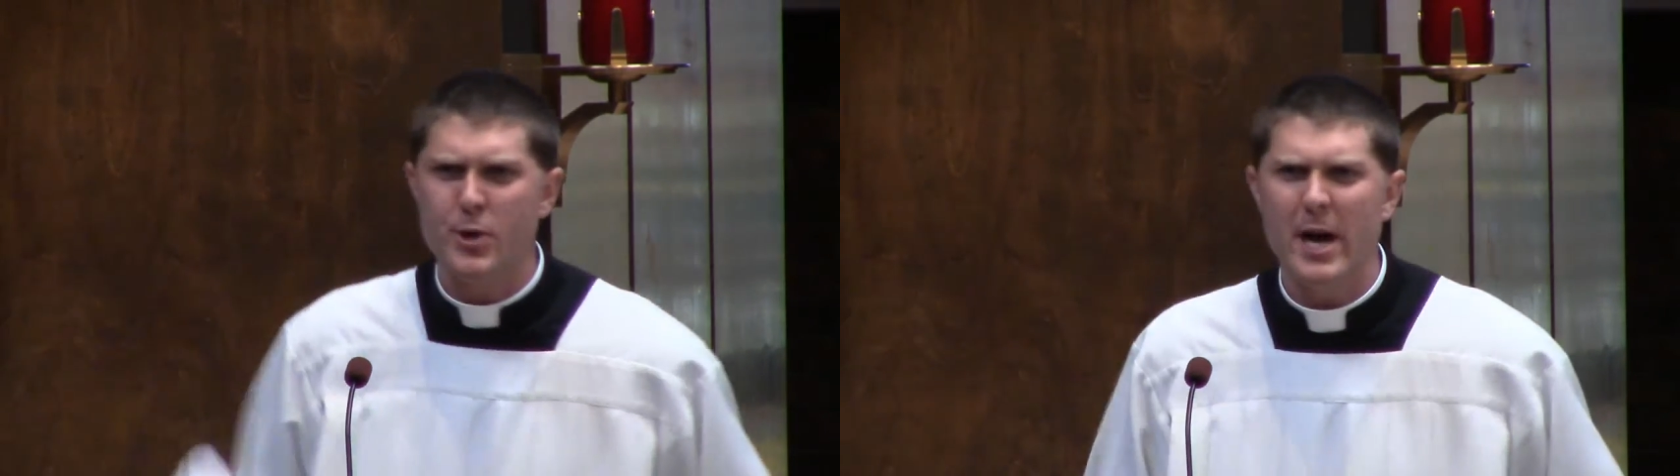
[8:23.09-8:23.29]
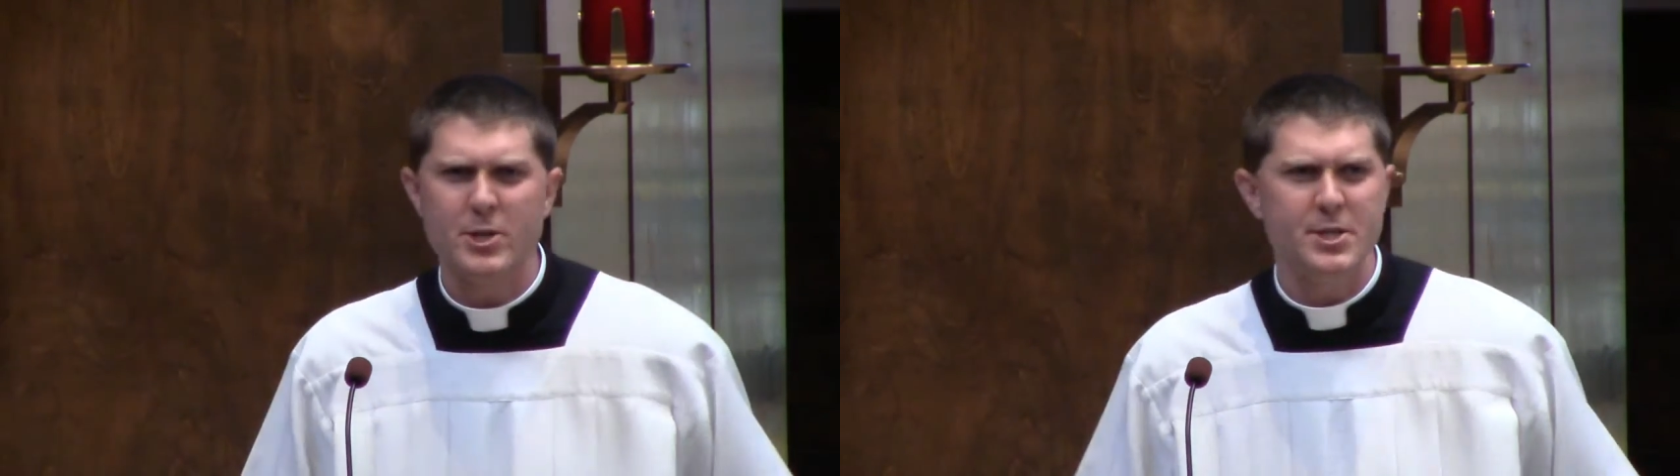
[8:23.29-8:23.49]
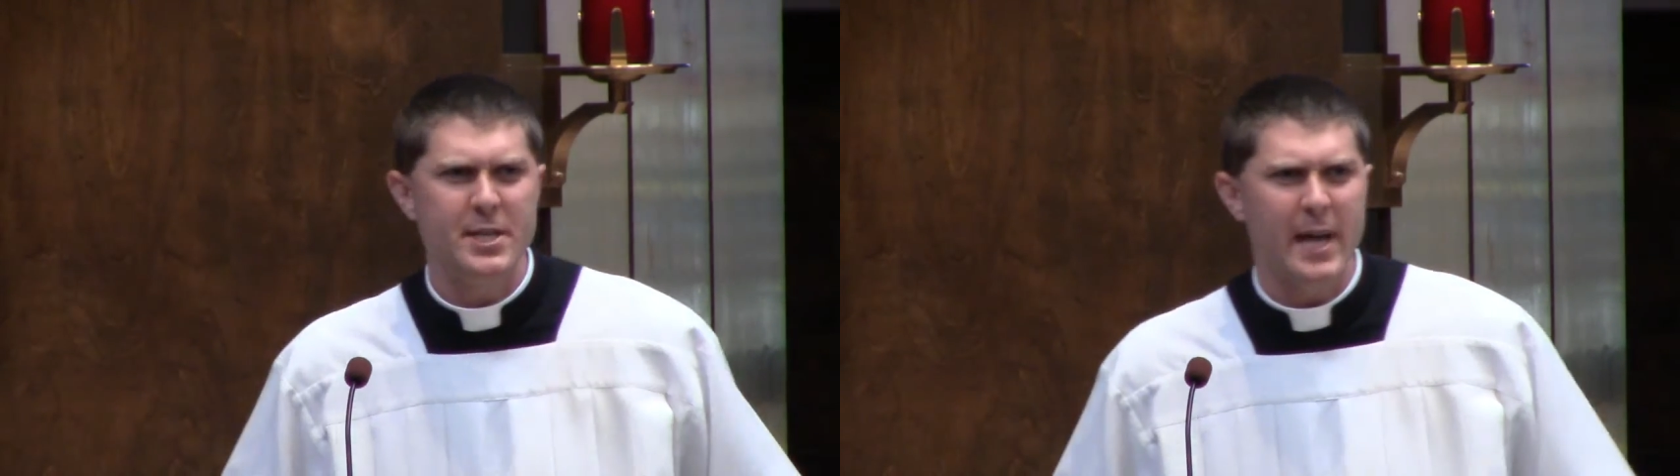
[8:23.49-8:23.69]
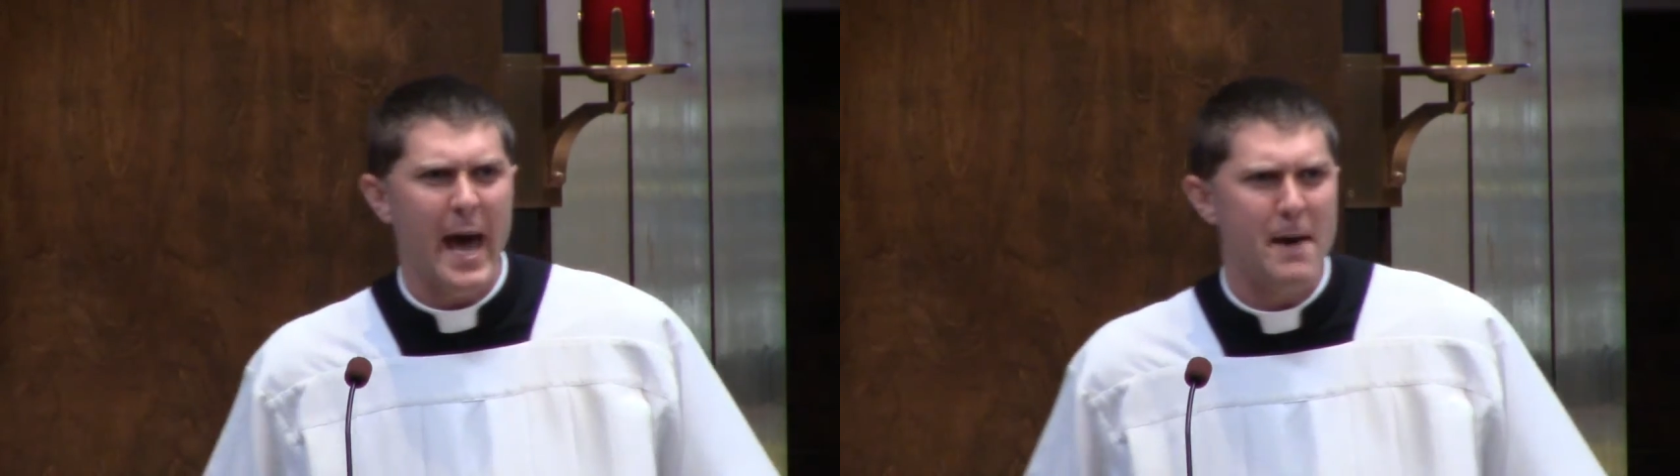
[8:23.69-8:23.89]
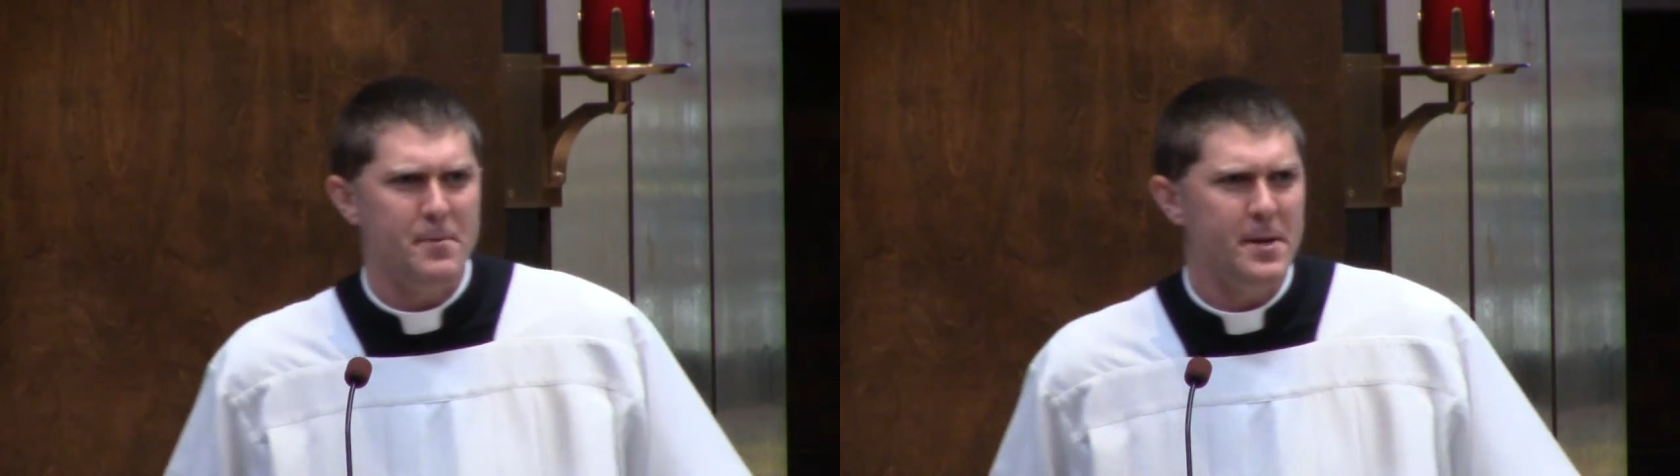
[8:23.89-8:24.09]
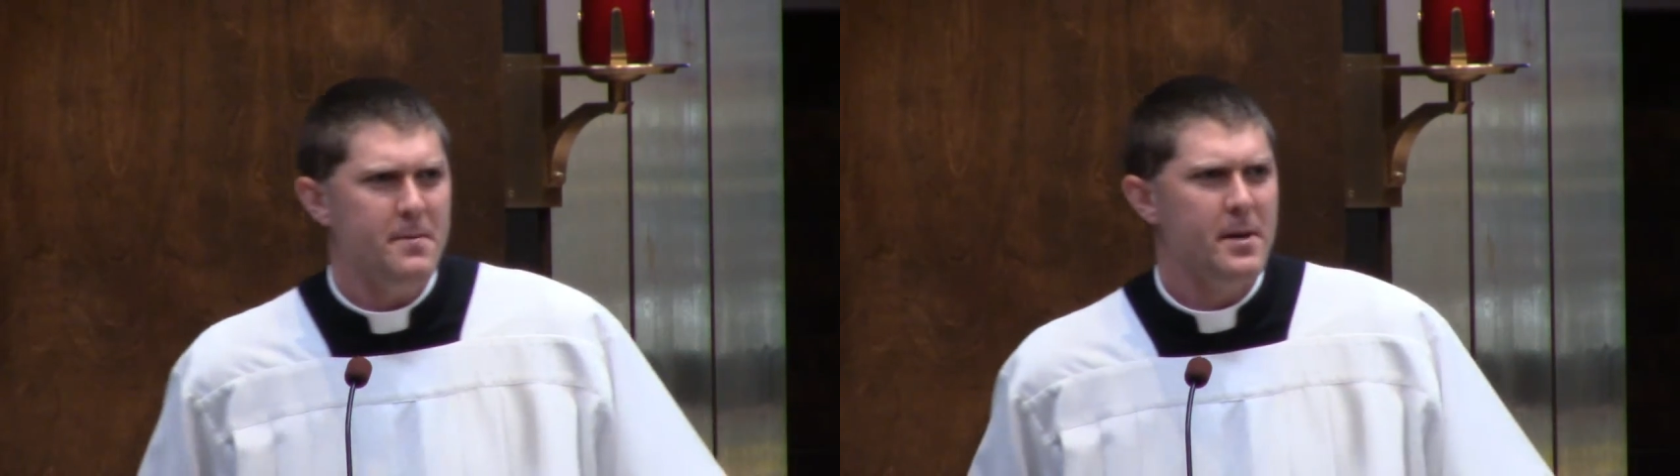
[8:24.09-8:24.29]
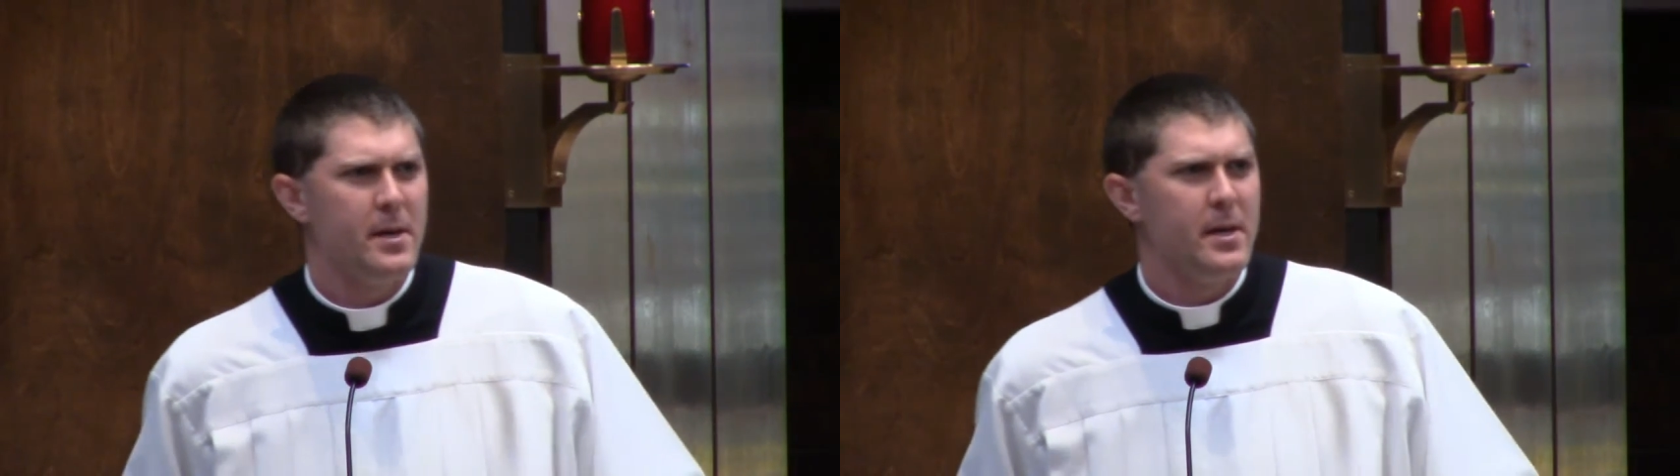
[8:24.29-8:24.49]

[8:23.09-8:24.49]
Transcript: tragedy to happen?